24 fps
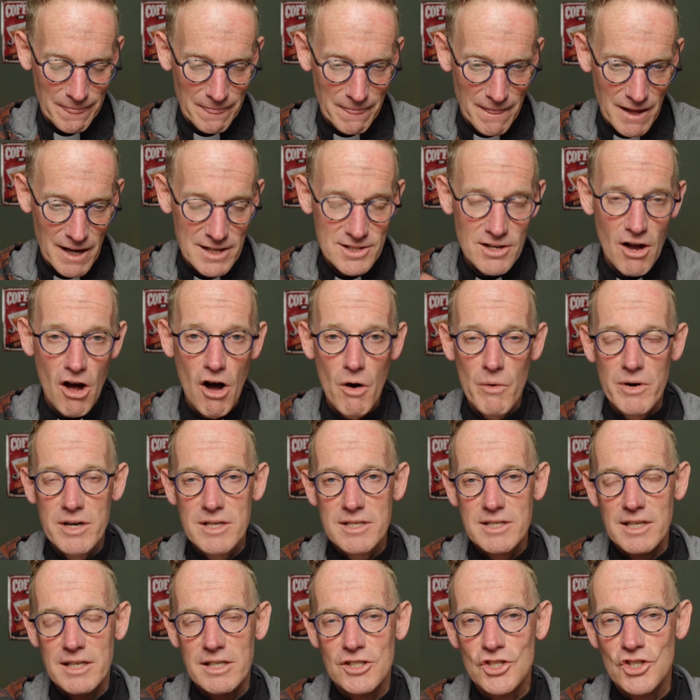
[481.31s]
And as
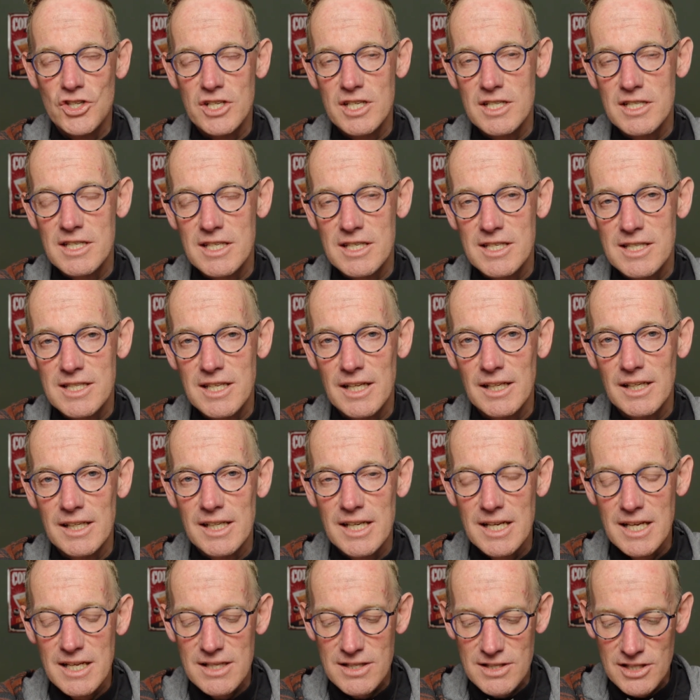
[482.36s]
always, Jesus
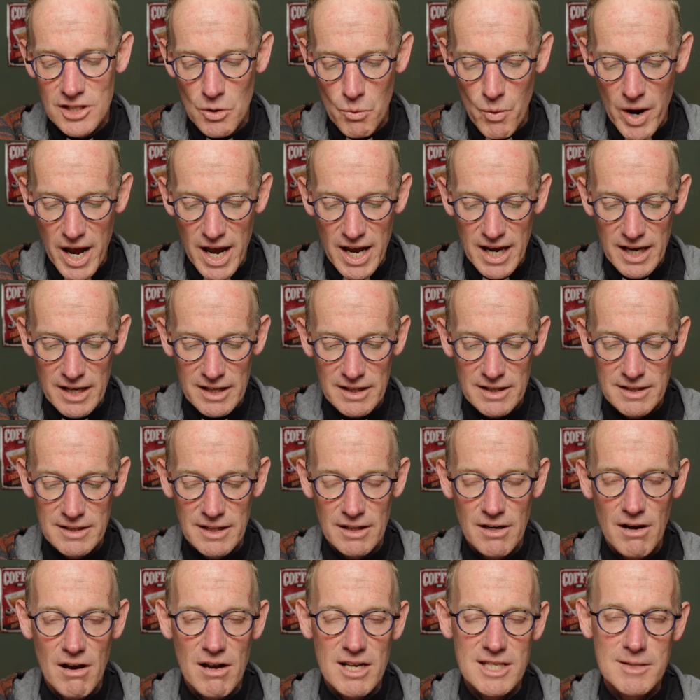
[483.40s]
leads the way. In the
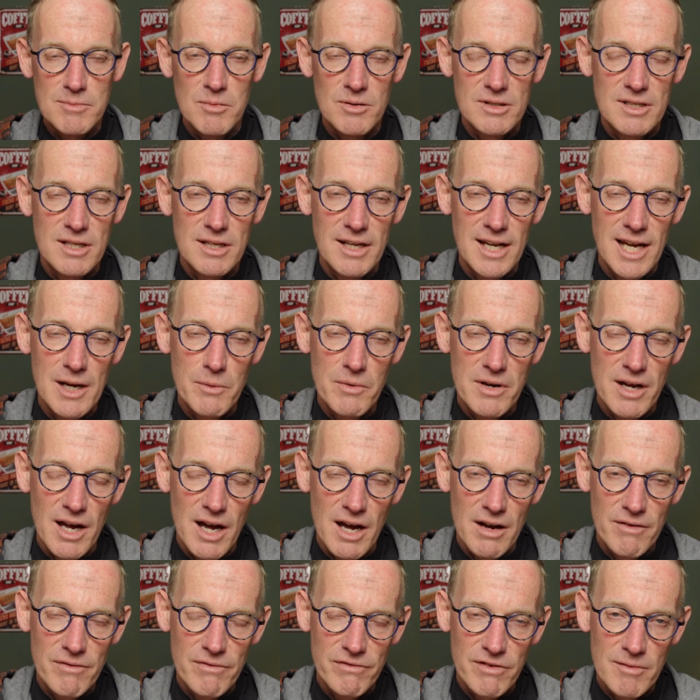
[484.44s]
gospel today we
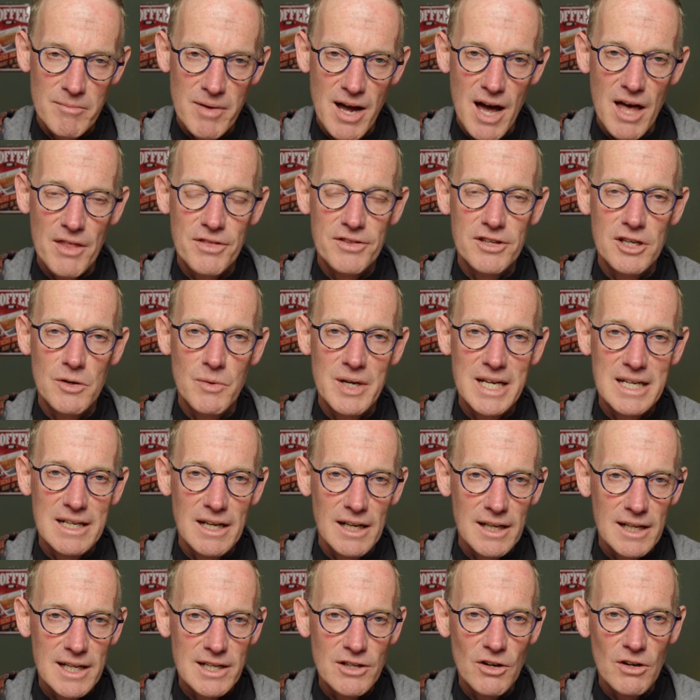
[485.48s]
have from Matthew, he
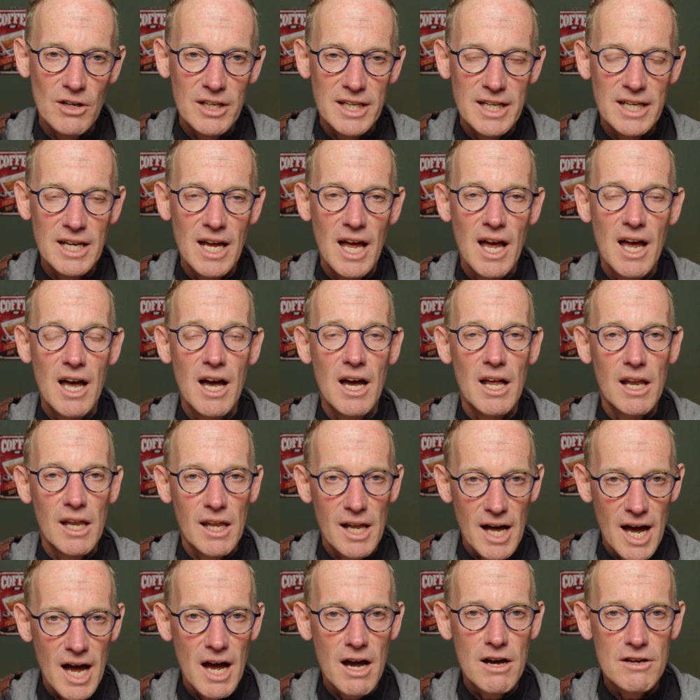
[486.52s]
literally
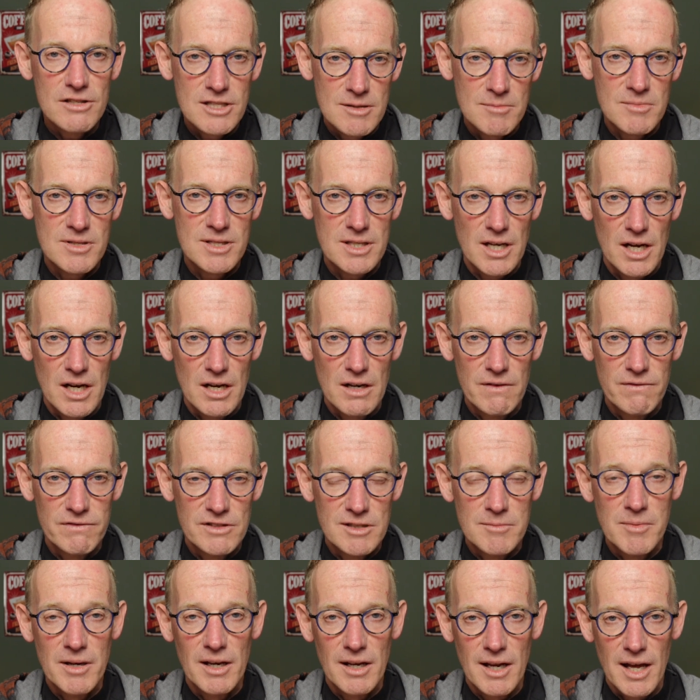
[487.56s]
allows himself
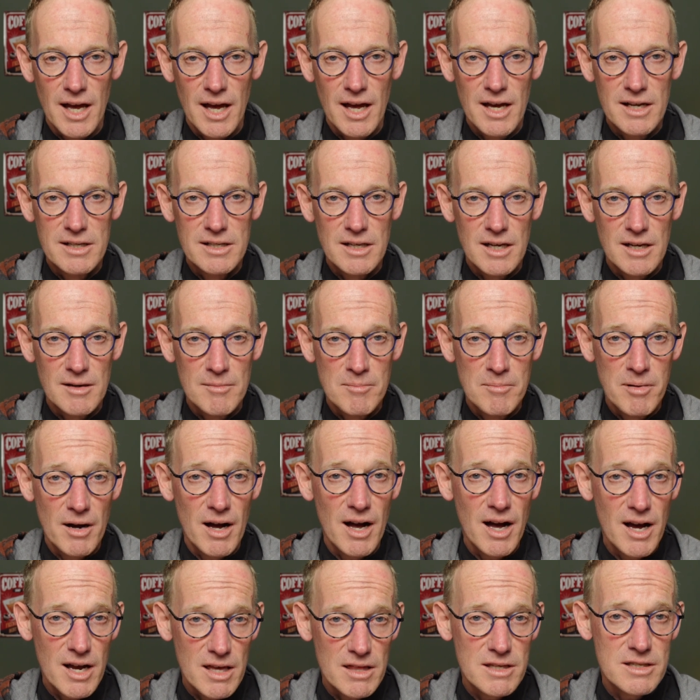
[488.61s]
to be led
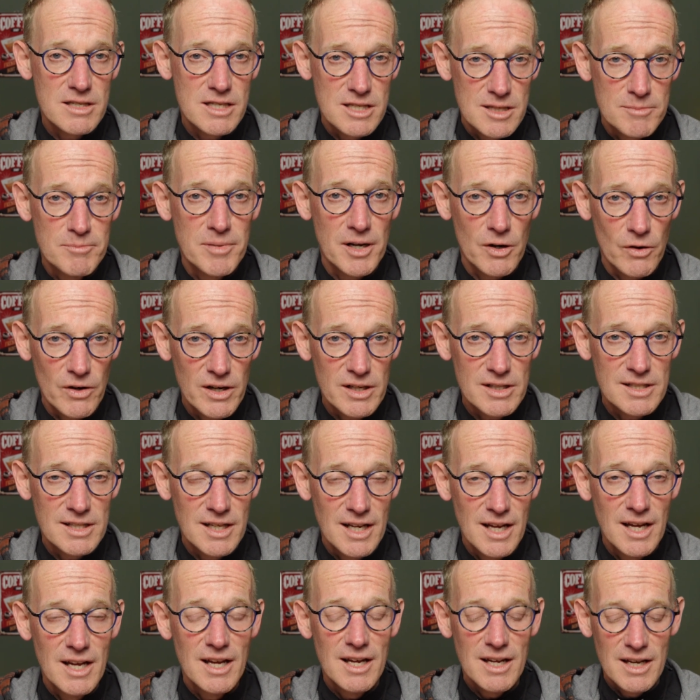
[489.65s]
by the Spirit
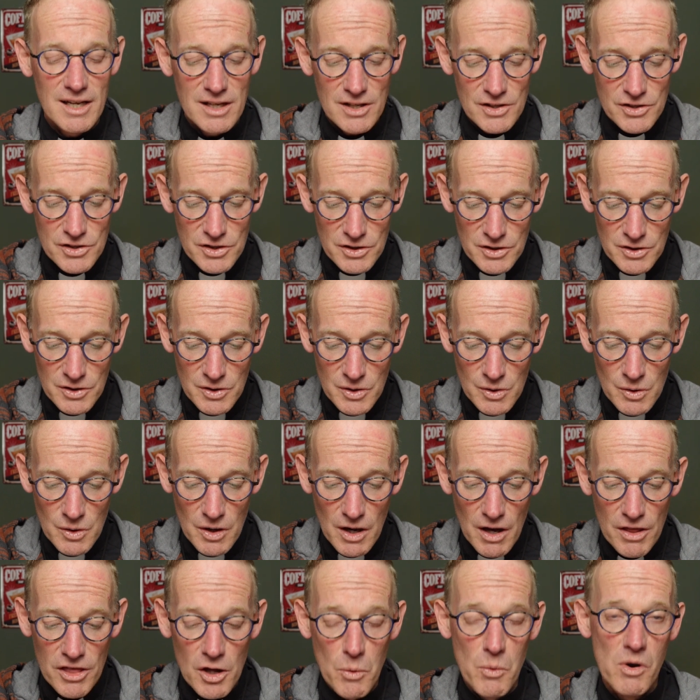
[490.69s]
into
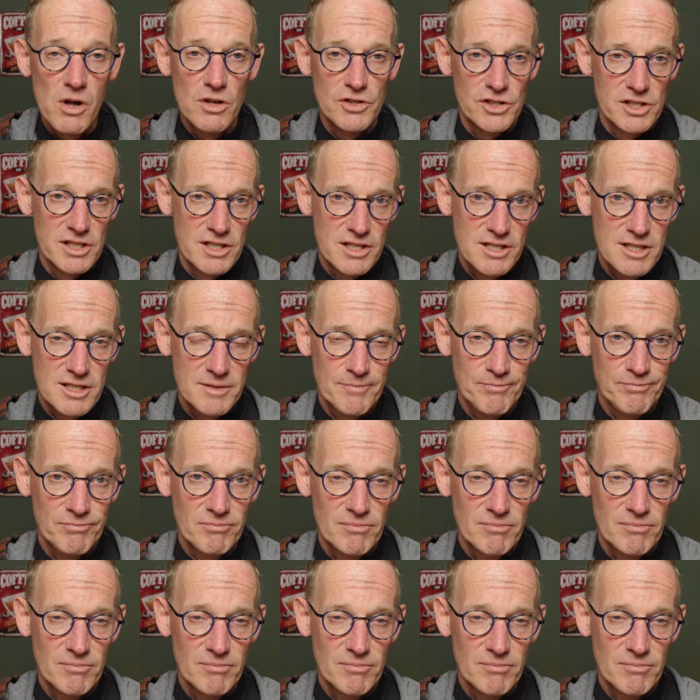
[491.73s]
the wilderness.